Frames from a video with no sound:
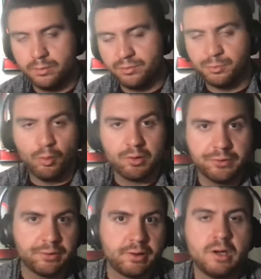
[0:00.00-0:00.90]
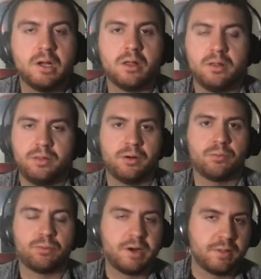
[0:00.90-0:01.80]
spoiler alert, they're
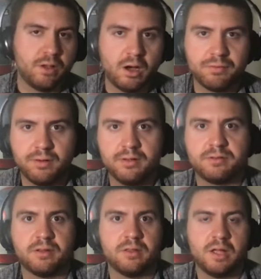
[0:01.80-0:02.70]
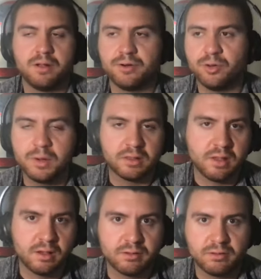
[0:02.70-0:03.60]
running the offense and they're doing
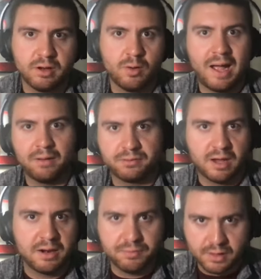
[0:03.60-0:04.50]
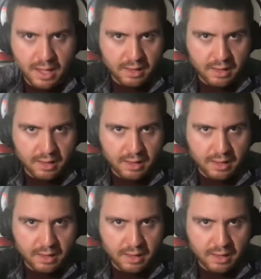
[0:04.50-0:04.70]
things, you know, outside of the